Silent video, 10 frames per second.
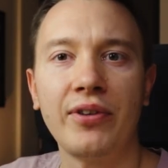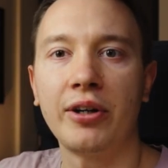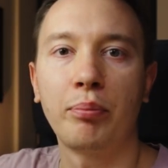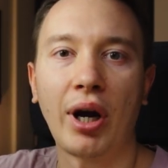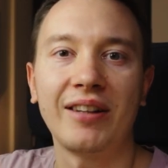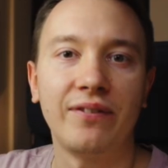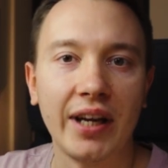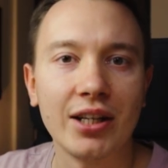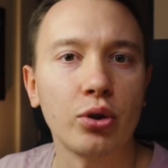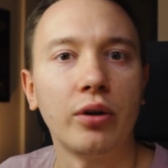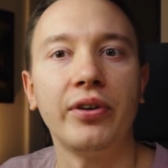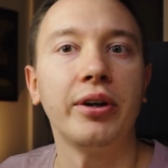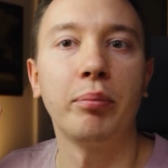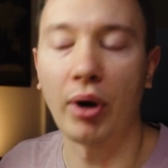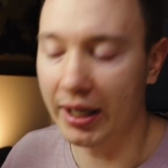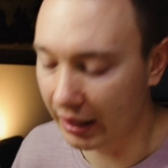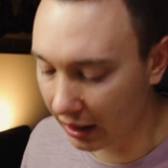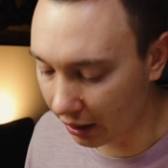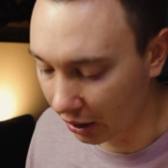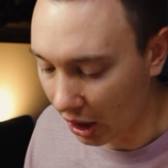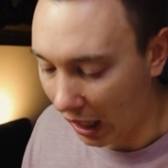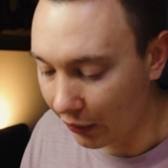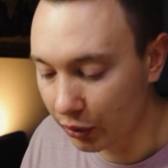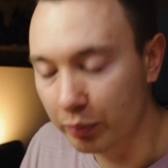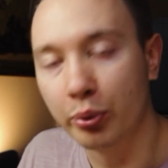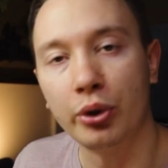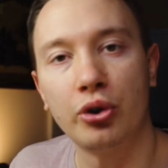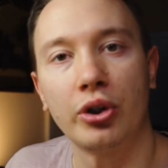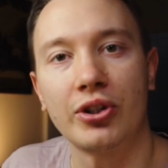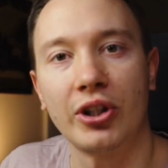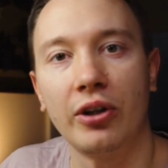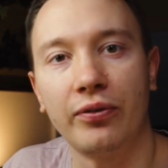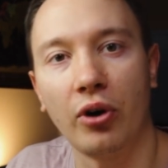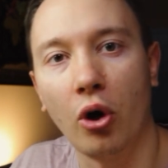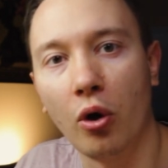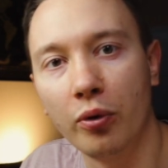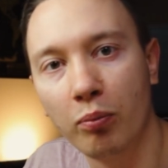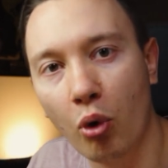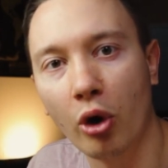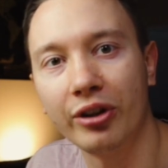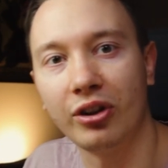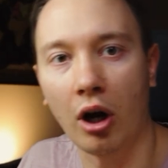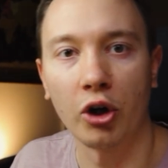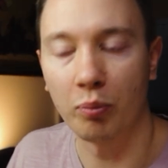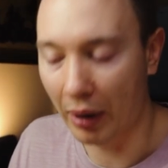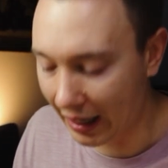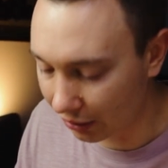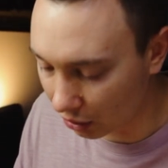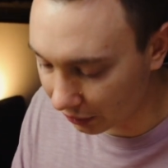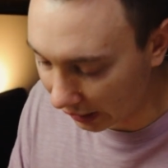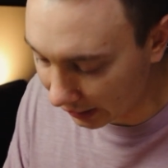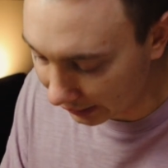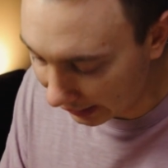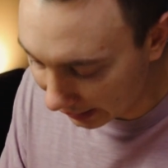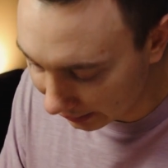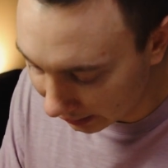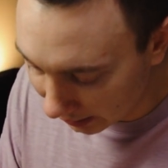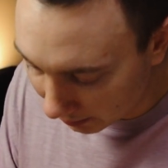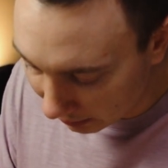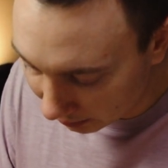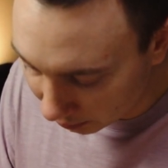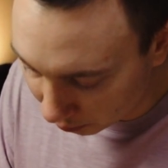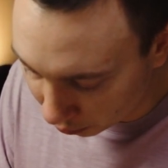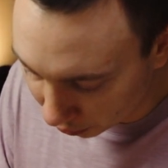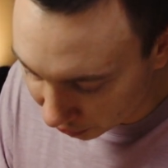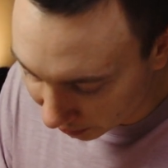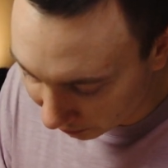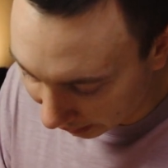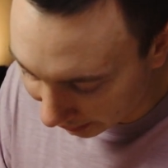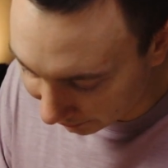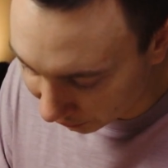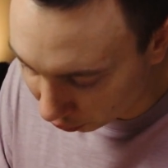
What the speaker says: very bright face or a very bright hair, I would put yourself on more dark background and then maybe put some kind of a